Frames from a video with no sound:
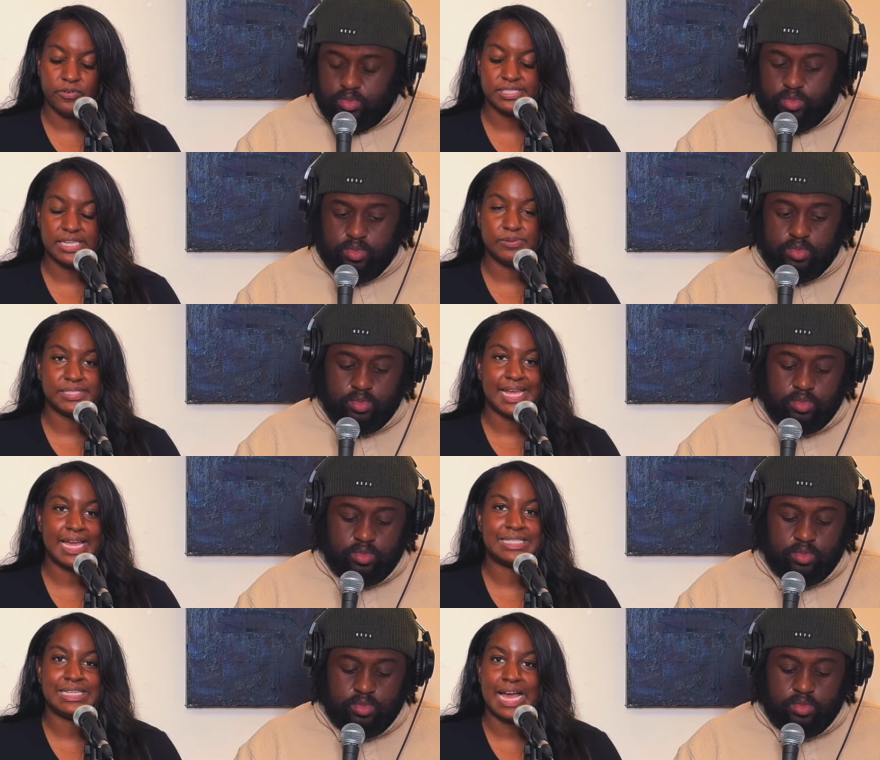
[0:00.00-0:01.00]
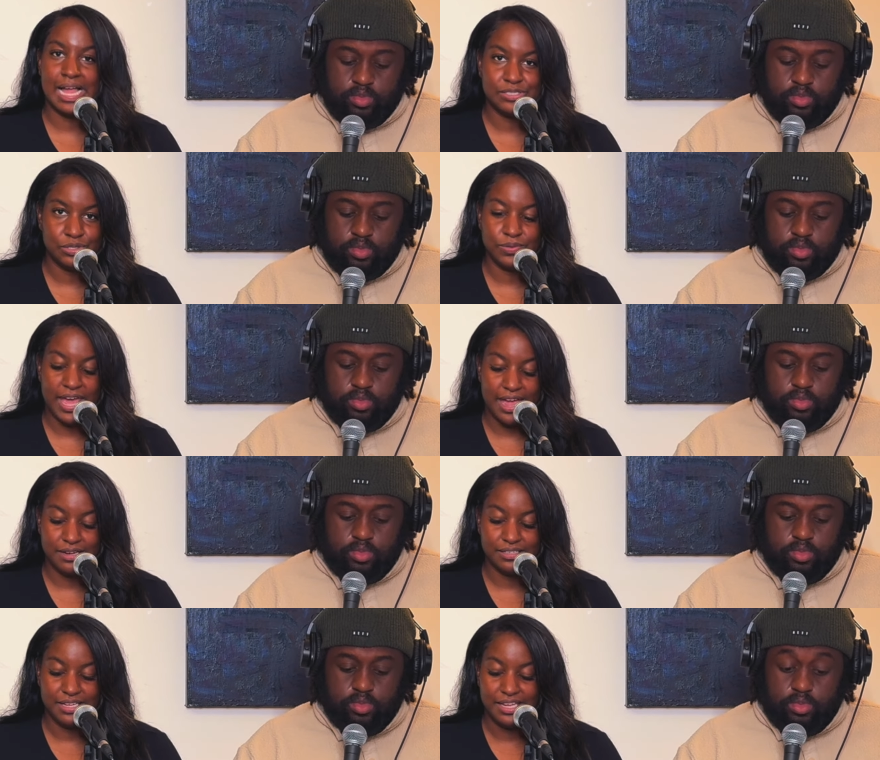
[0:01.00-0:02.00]
Speaker 1: Kristina was like, Did I do that?
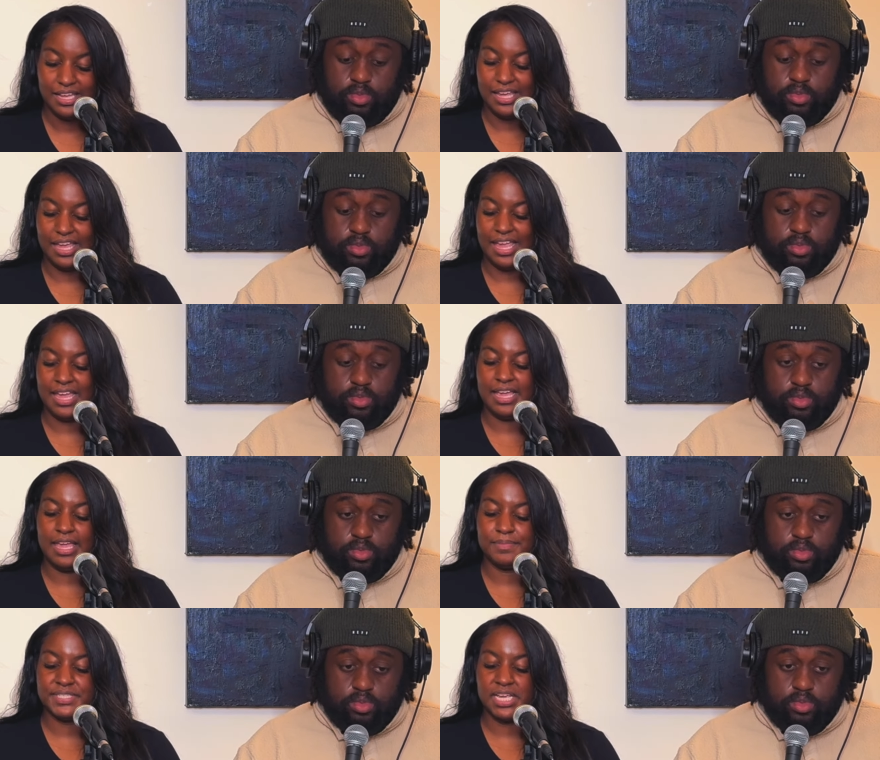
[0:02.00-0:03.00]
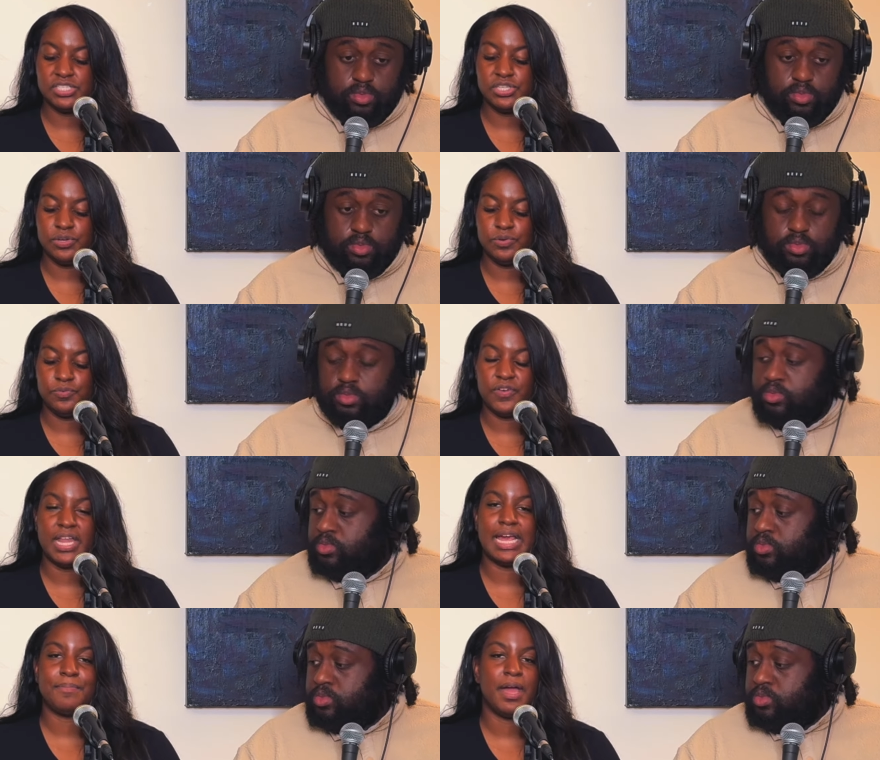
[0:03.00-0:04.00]
Mm. And Kim says, You
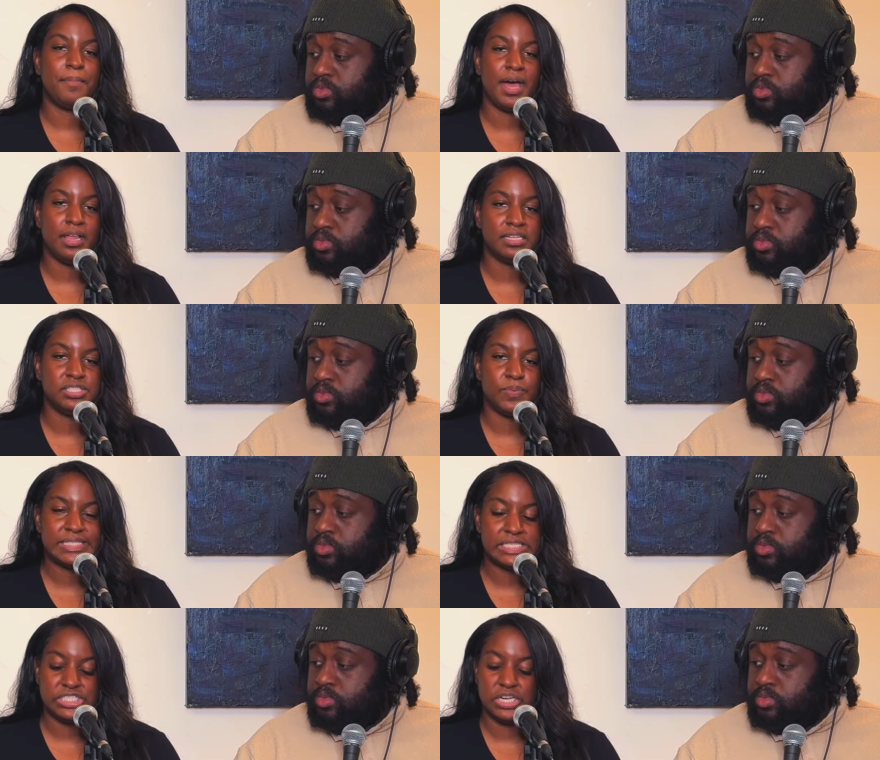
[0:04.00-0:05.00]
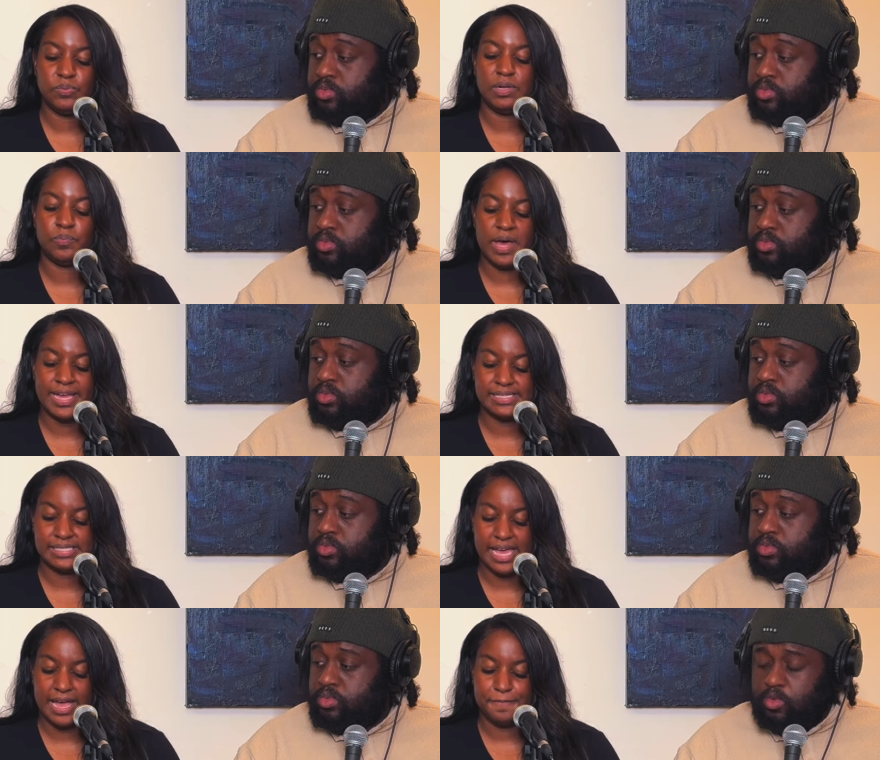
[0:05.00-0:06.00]
felt like my apology wasn't genuine. Why is
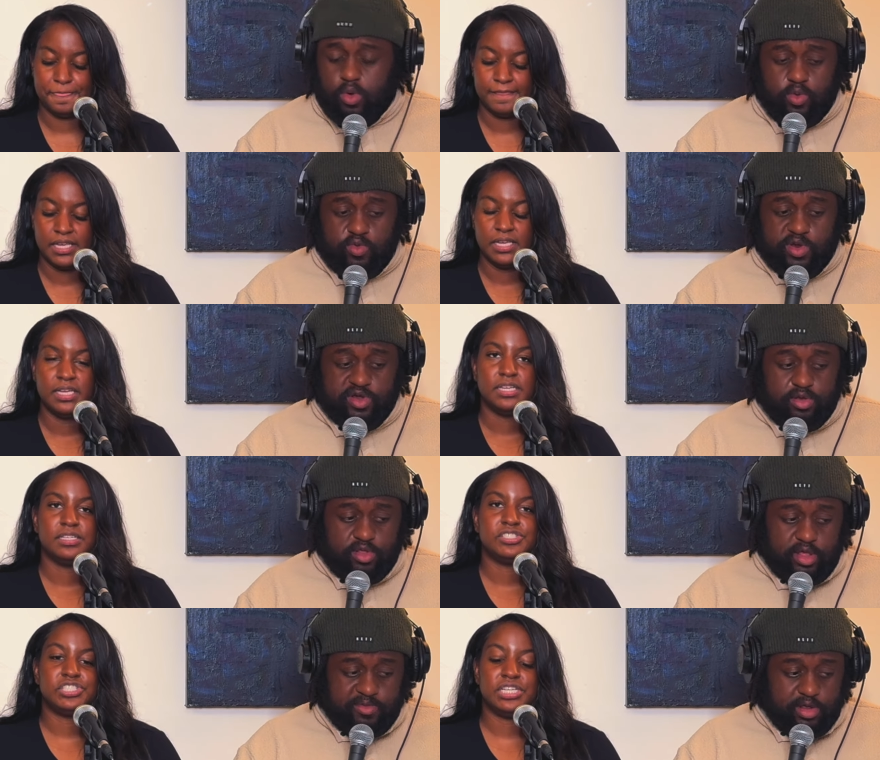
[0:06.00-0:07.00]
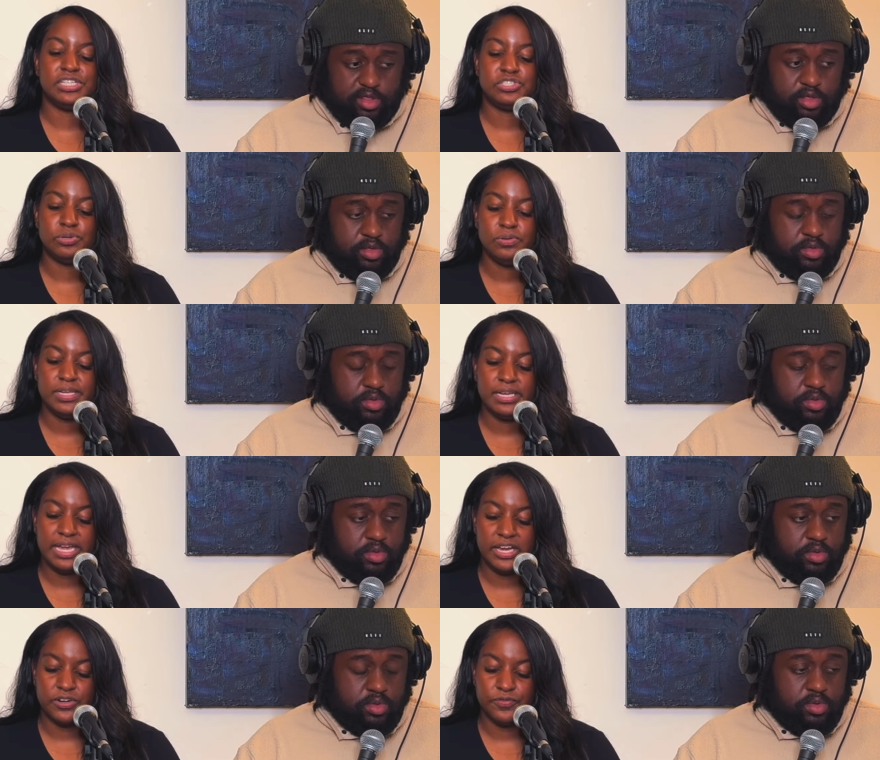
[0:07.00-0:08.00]
that?
Speaker 2: Well, we switching subjects. She
Speaker 1: truly
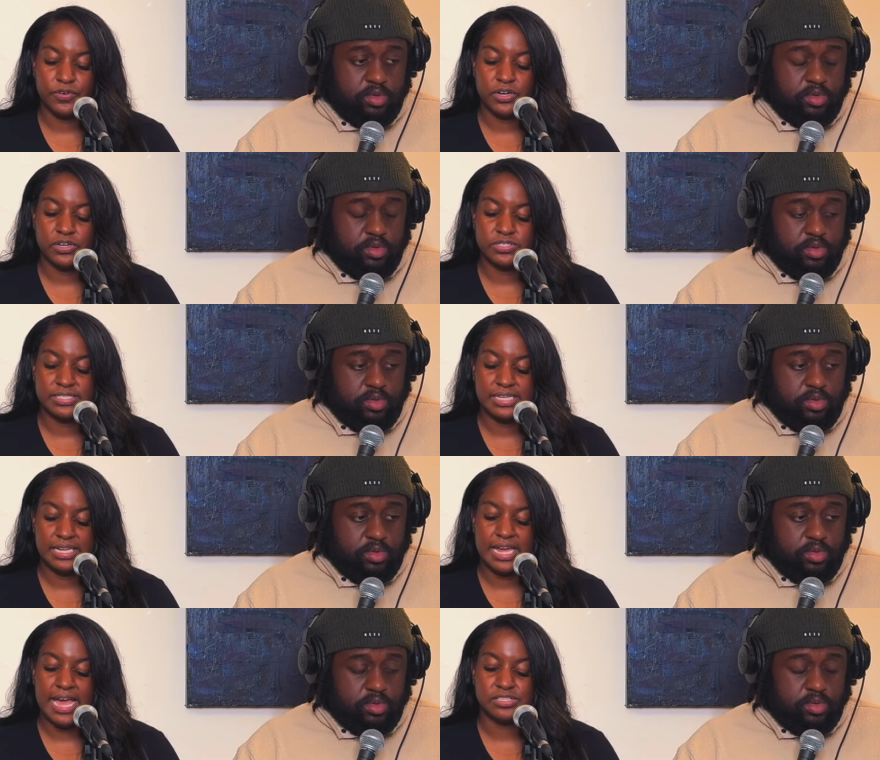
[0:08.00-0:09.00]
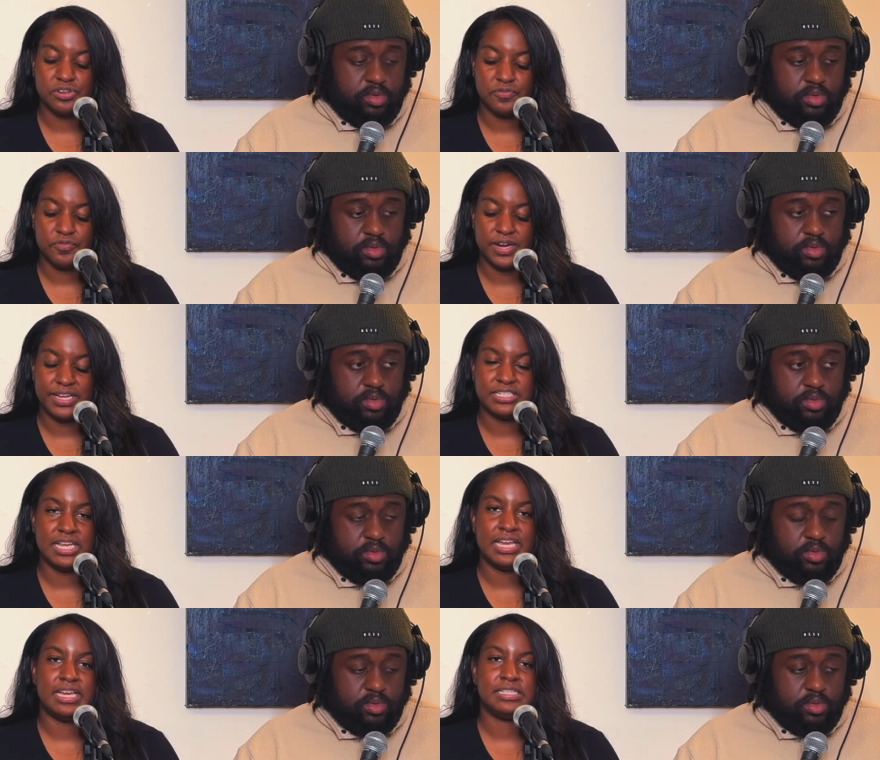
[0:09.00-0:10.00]
cared for Kristina as her friend,
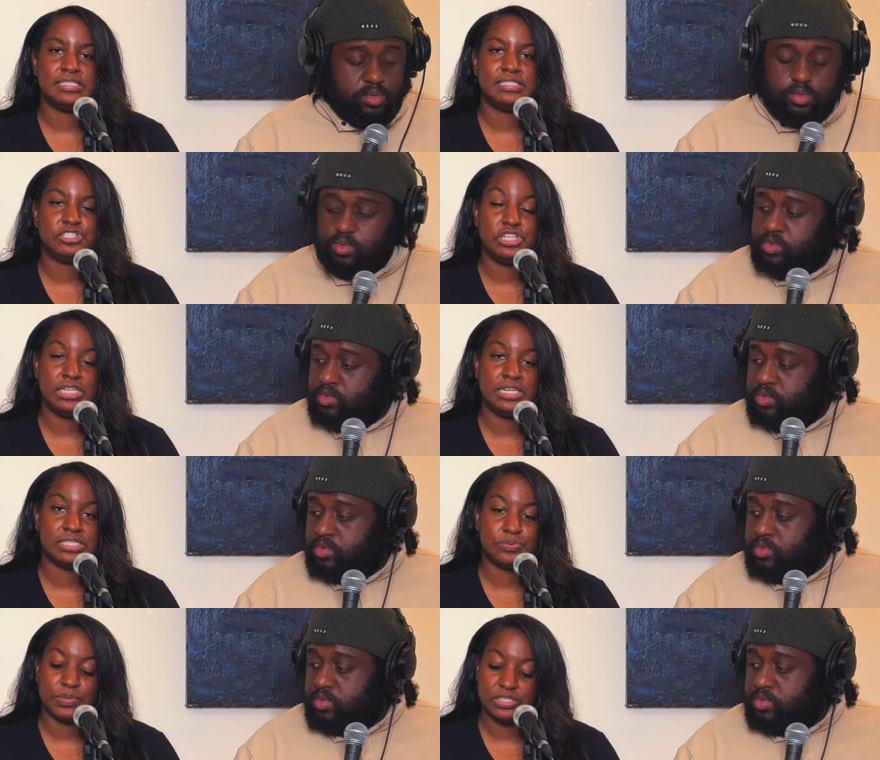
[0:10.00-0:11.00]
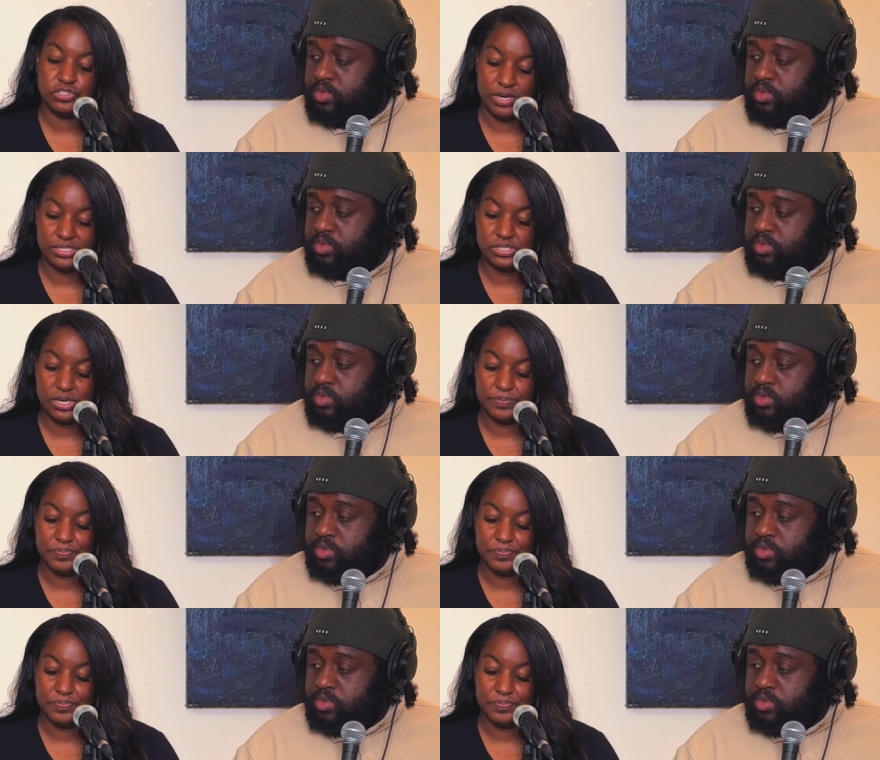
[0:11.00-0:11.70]
and she doesn't really trust her.